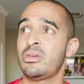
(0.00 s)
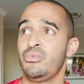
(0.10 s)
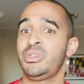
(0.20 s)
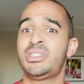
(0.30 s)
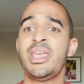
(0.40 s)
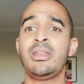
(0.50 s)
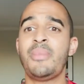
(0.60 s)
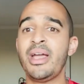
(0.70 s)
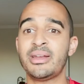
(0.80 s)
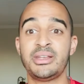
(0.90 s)
was taken
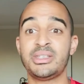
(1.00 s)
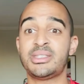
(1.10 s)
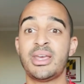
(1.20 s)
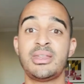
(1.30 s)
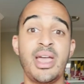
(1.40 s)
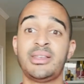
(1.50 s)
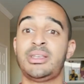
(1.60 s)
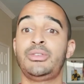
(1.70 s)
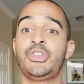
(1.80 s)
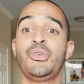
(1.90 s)
aback, and I just said, yes,
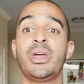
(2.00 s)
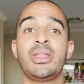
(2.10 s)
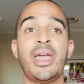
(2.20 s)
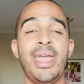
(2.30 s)
I'll do it.